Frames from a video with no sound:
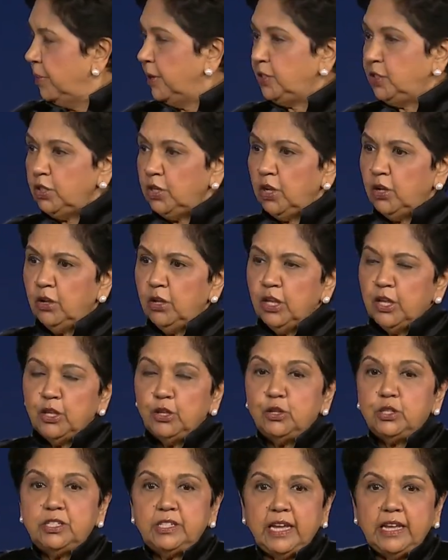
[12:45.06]
But
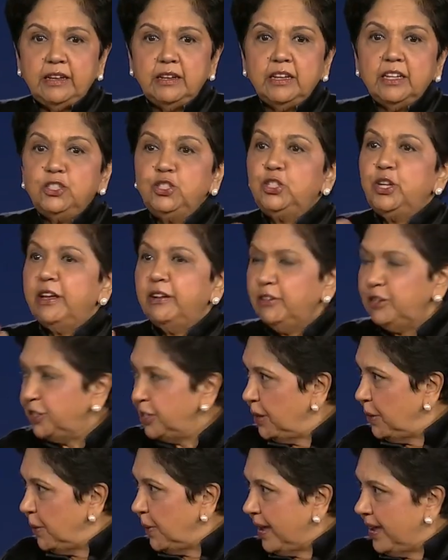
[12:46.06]
you say it in a
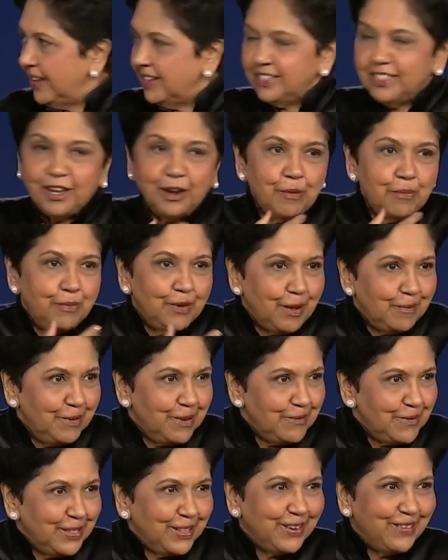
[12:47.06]
cherishing way. Is there a
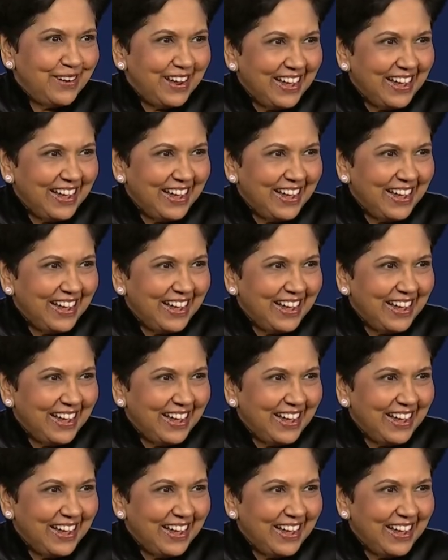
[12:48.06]
problem with your